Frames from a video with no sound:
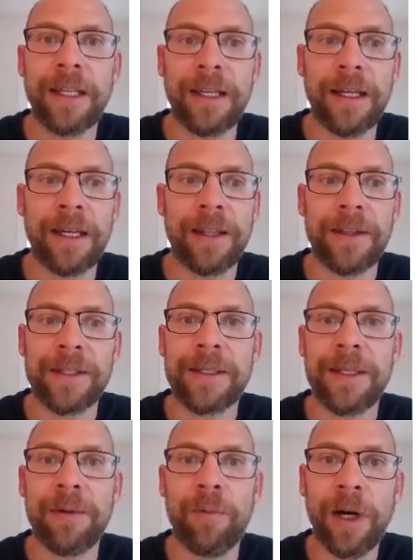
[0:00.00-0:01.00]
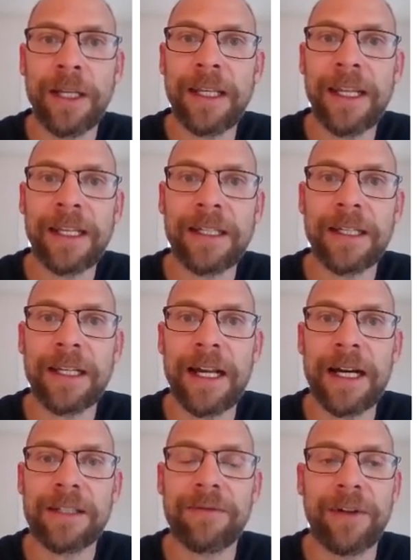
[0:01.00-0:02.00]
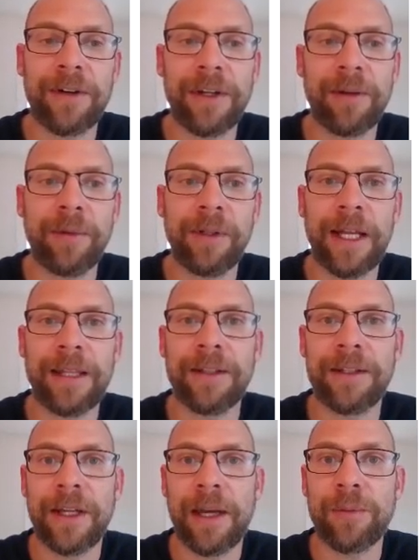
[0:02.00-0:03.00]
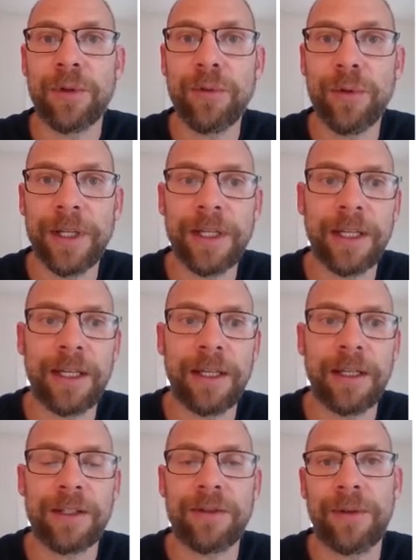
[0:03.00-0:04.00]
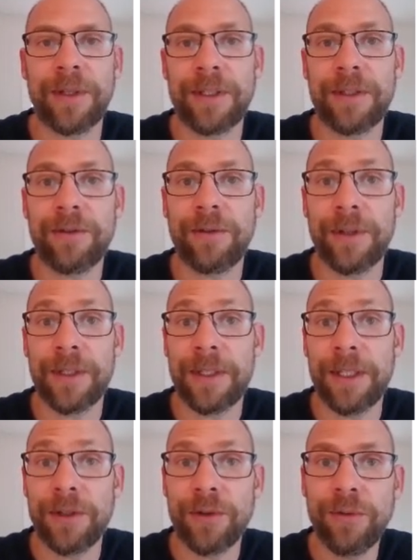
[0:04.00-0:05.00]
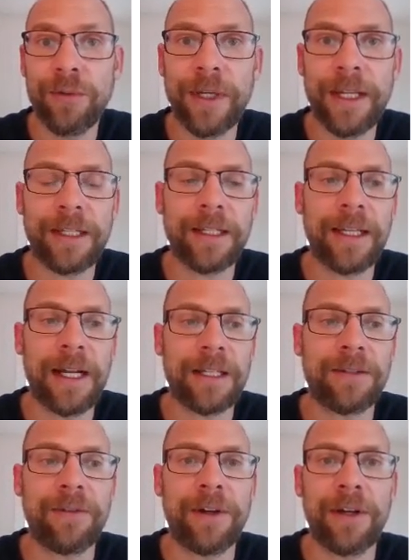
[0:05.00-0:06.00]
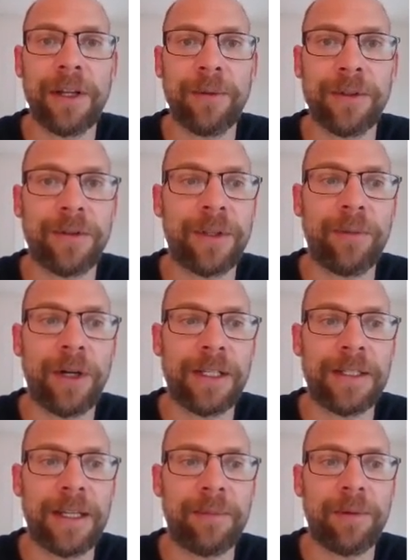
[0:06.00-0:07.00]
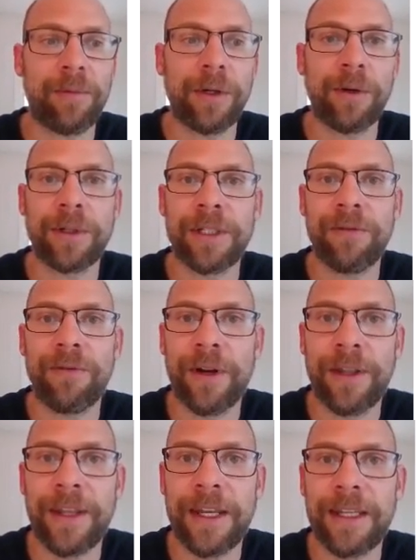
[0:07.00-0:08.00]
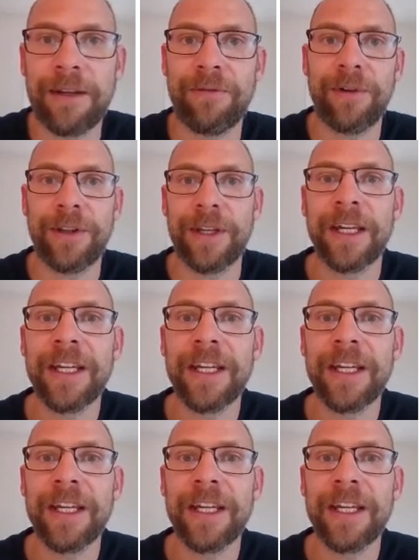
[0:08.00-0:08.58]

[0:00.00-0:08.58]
uh, the C1 latent class variable and the time 2 indicator so this to the C2 latent class variable so the model statement would look different than here for the